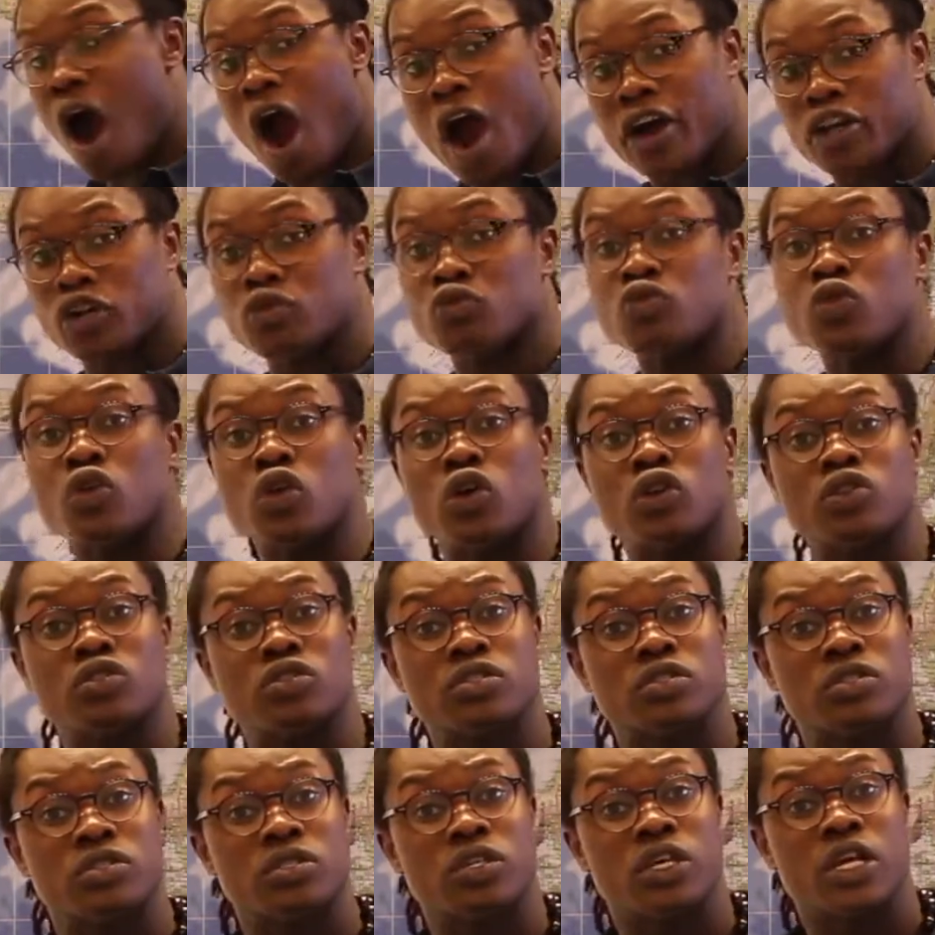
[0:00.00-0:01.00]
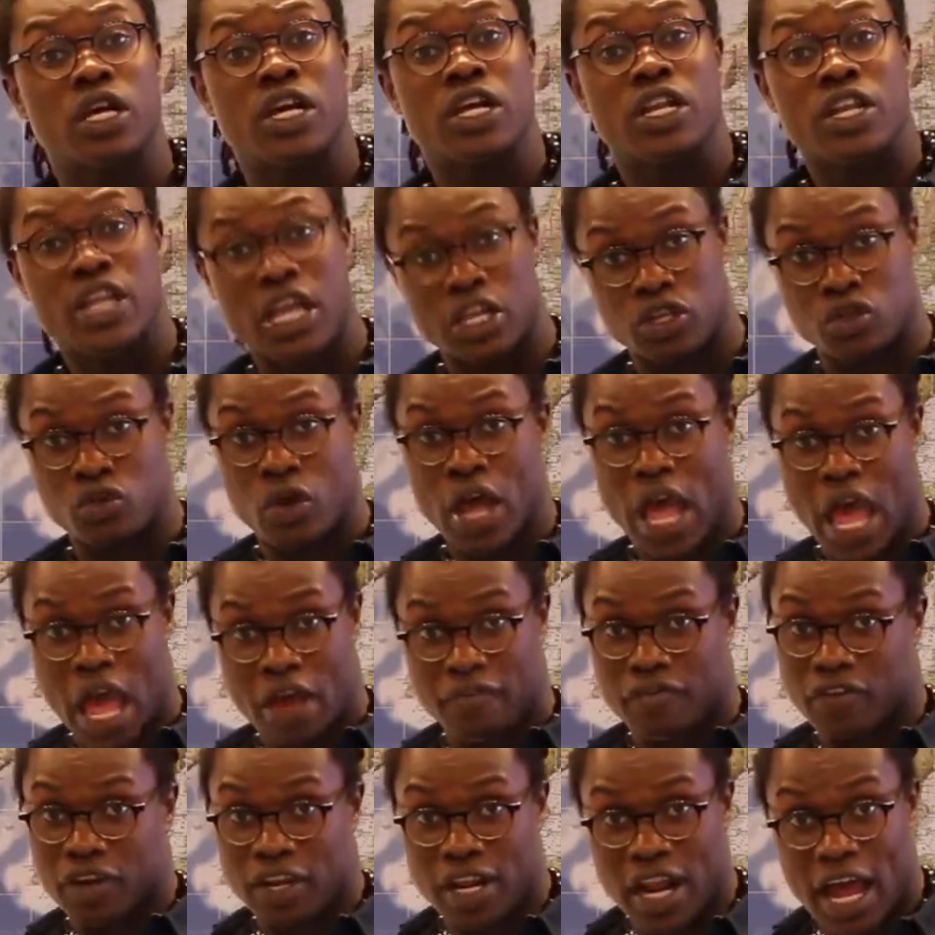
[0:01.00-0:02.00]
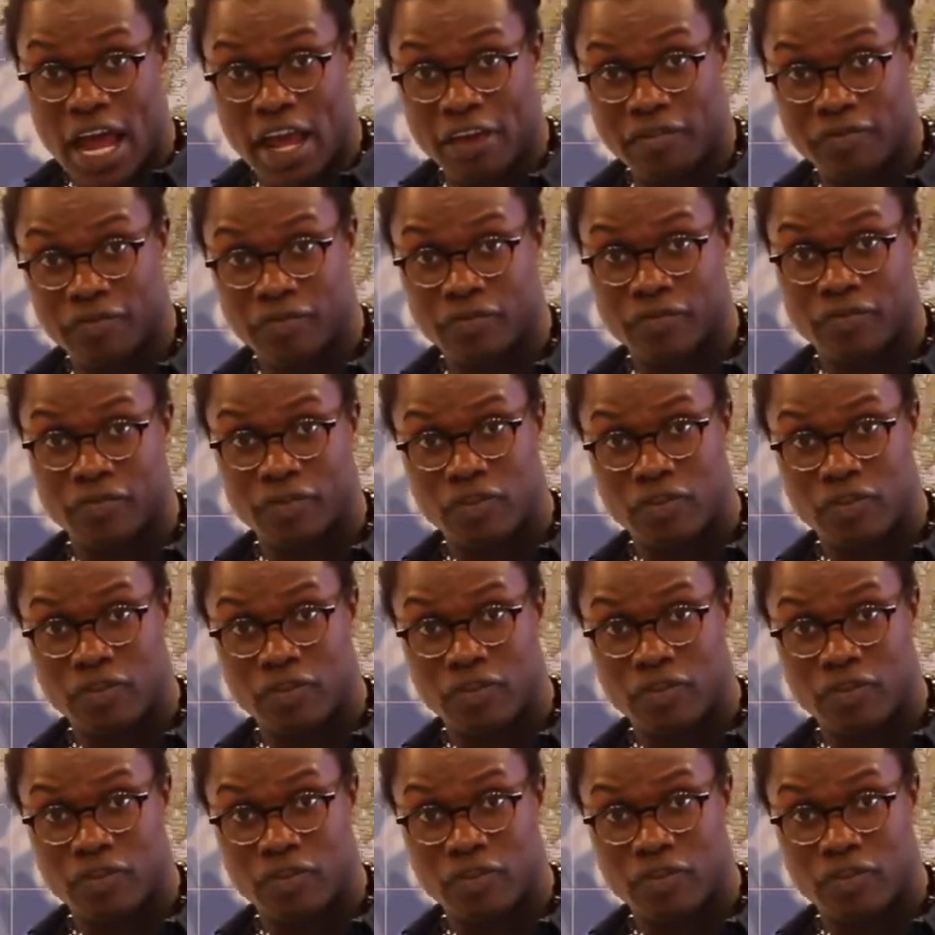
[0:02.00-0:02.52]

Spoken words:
are the roles that you have in life.